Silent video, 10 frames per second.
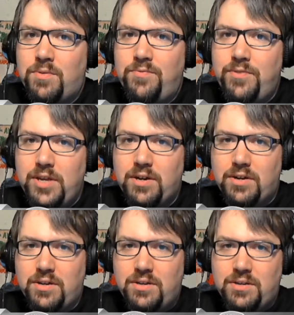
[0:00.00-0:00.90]
from
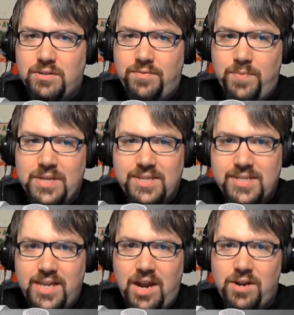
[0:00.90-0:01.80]
fear, from things
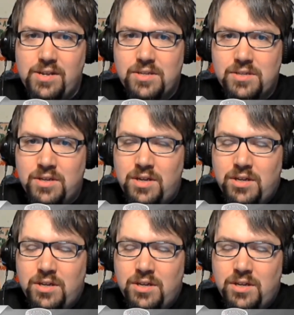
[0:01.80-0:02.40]
that scare us,